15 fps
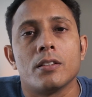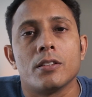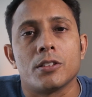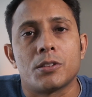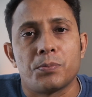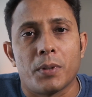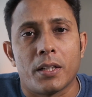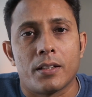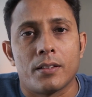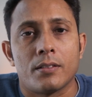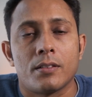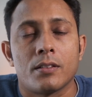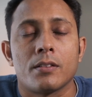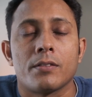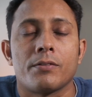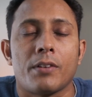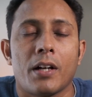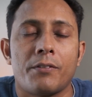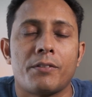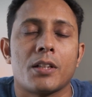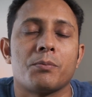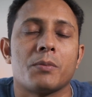Spend
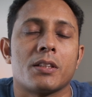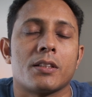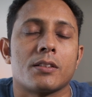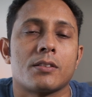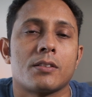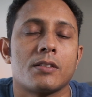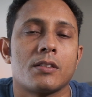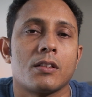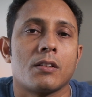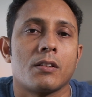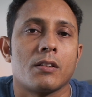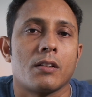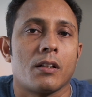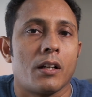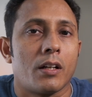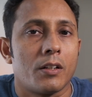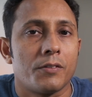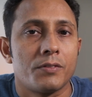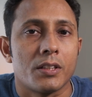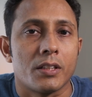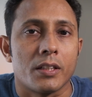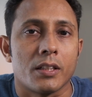5-10 minutes end
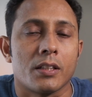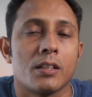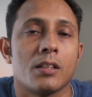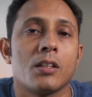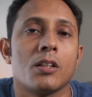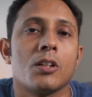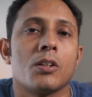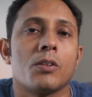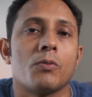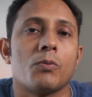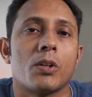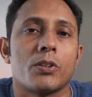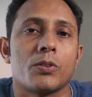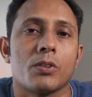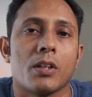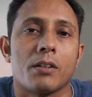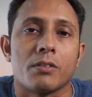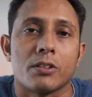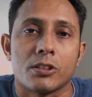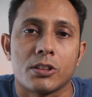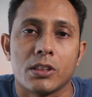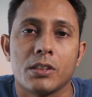of the day what you have
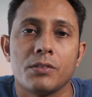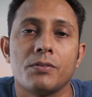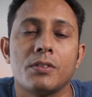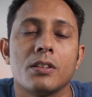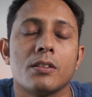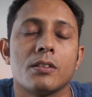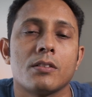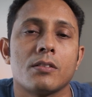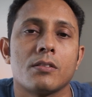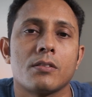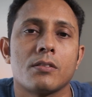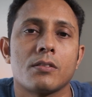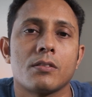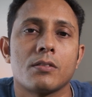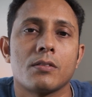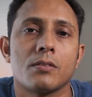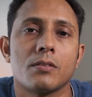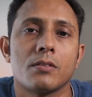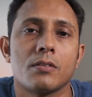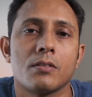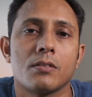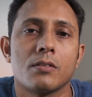achieved
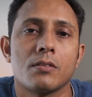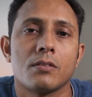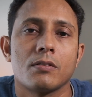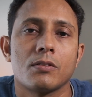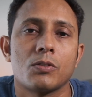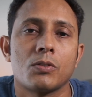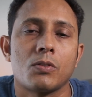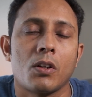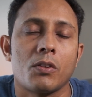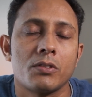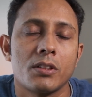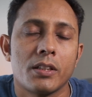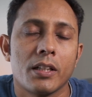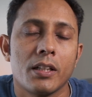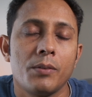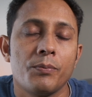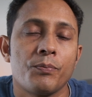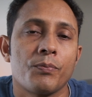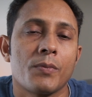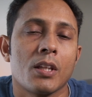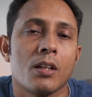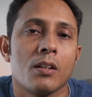throughout the day.
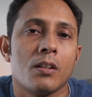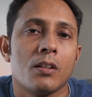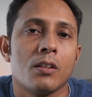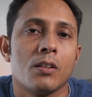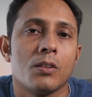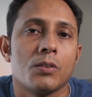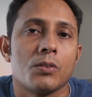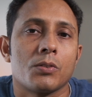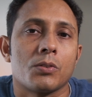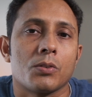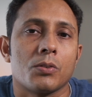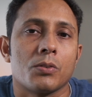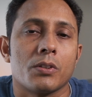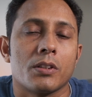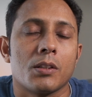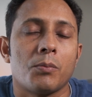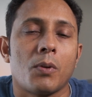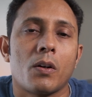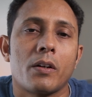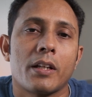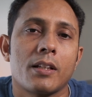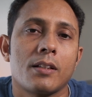So in the
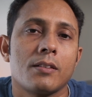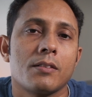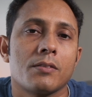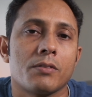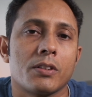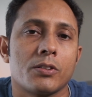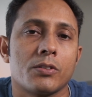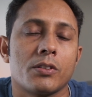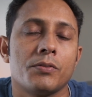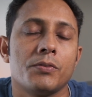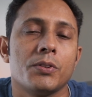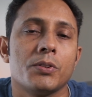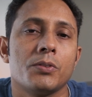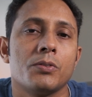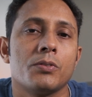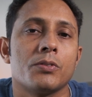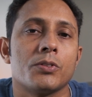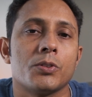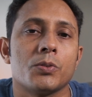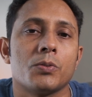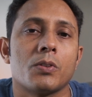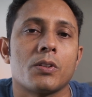morning when you review,
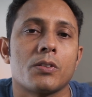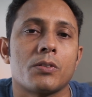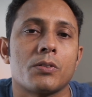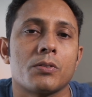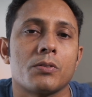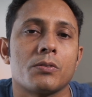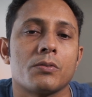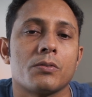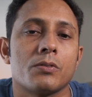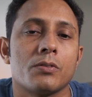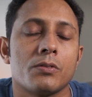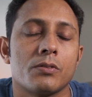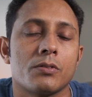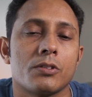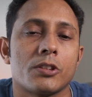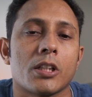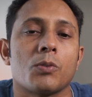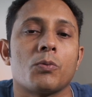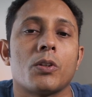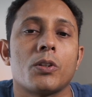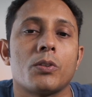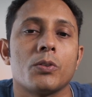you want to
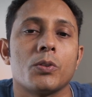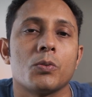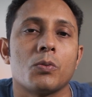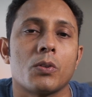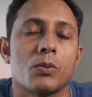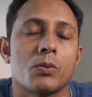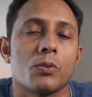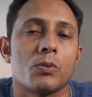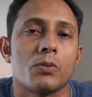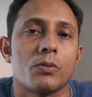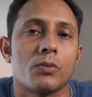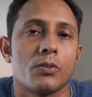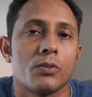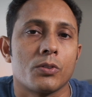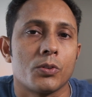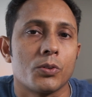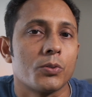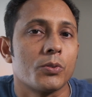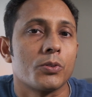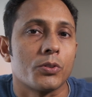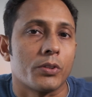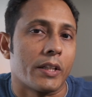check what do you want to
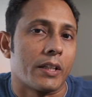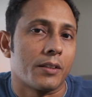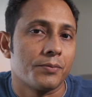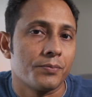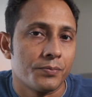do today.